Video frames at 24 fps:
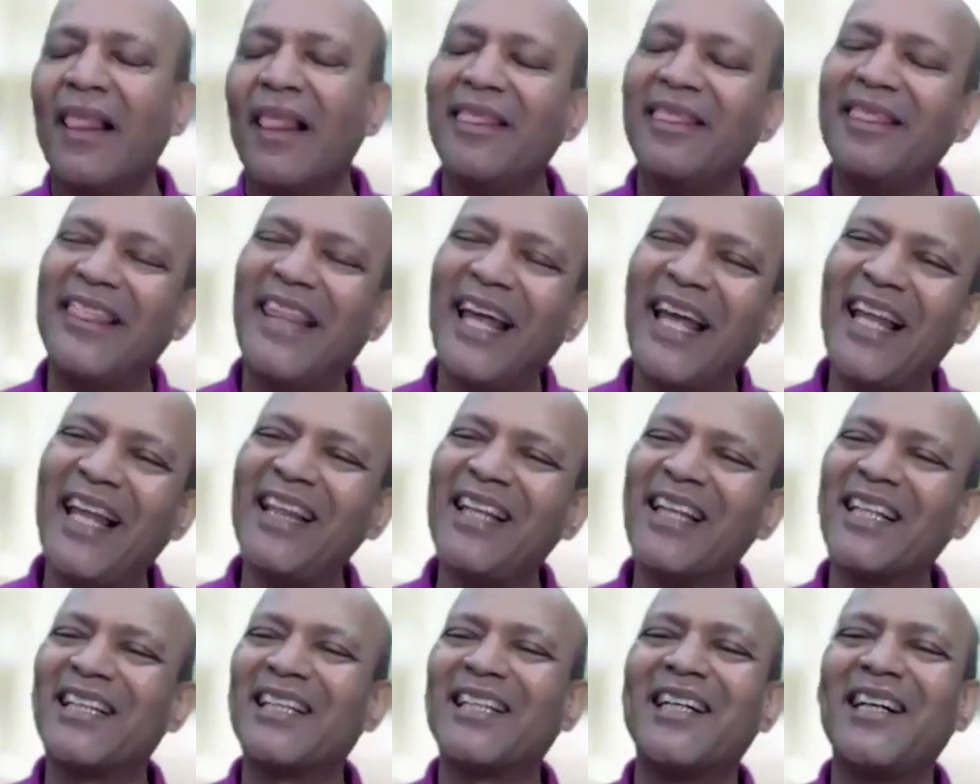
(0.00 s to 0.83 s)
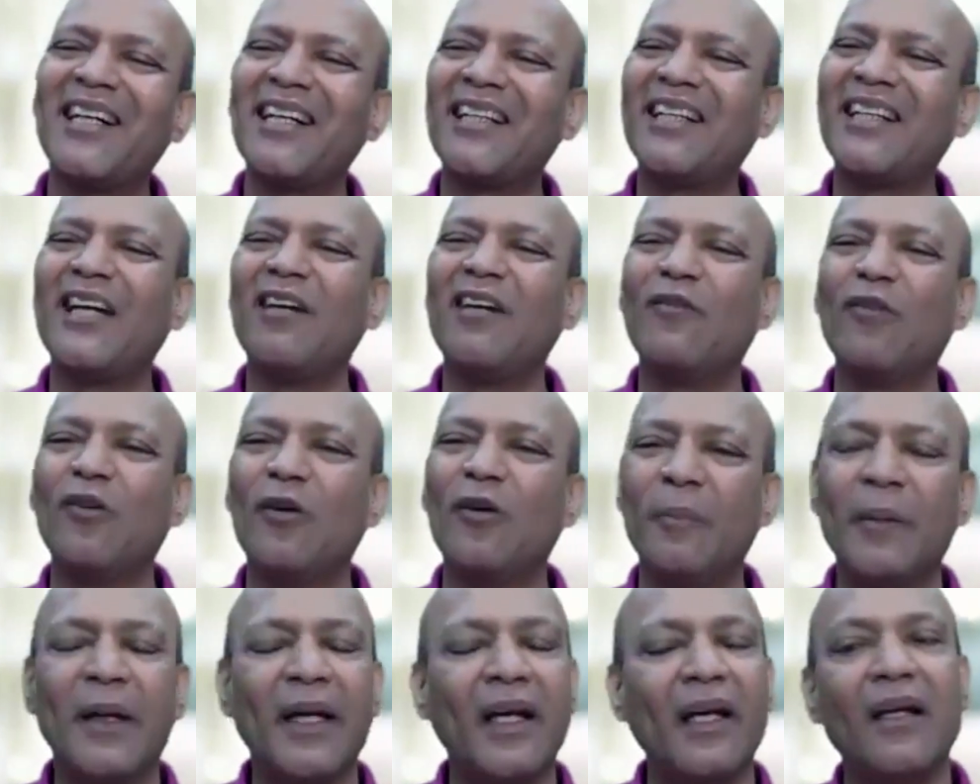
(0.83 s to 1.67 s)
Then the third thing
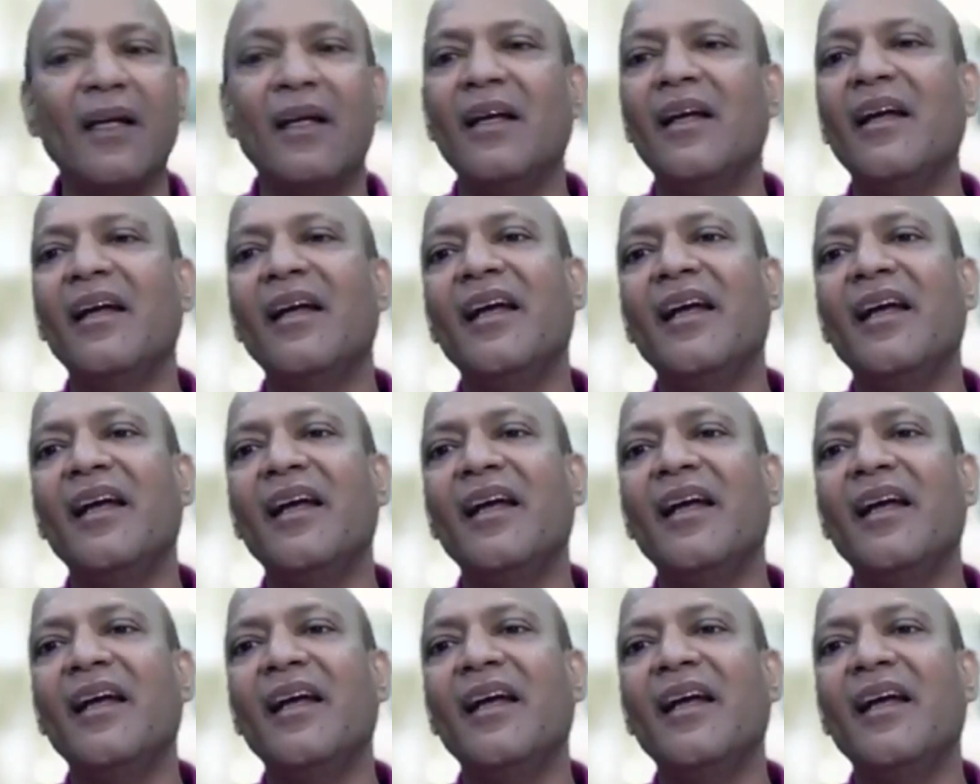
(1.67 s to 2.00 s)
would be,